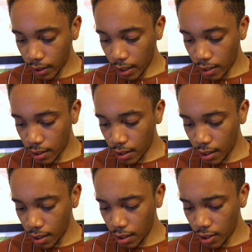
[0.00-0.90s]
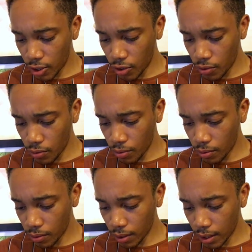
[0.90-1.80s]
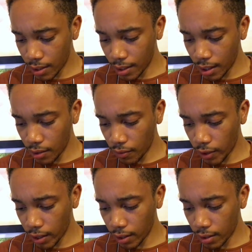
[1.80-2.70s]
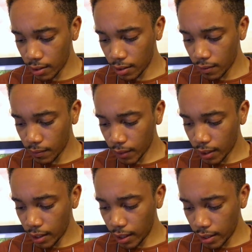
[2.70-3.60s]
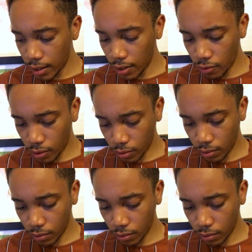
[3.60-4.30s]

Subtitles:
I see in you the seed of greatness. Let it grow.